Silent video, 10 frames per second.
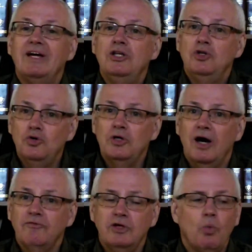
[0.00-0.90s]
a new
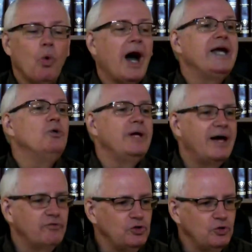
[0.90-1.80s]
covenant. Why do we
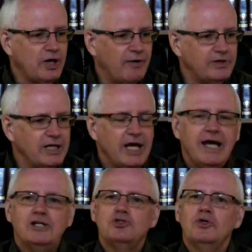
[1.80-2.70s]
have a new covenant?
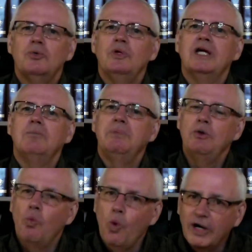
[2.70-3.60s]
It's so that we can be
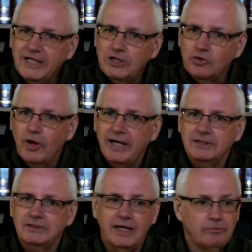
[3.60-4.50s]
one in
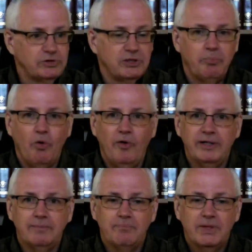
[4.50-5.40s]
Christ. That was the
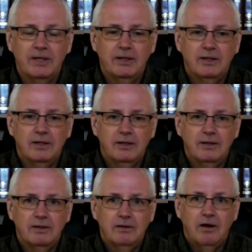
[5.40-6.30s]
point.
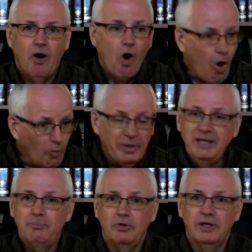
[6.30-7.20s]
All
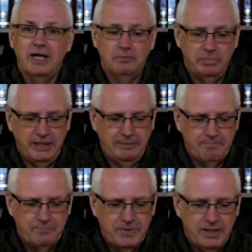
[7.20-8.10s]
people can be.
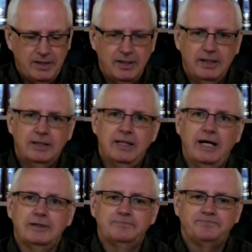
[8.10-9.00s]

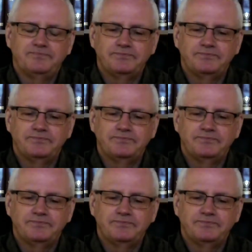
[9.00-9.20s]
Now,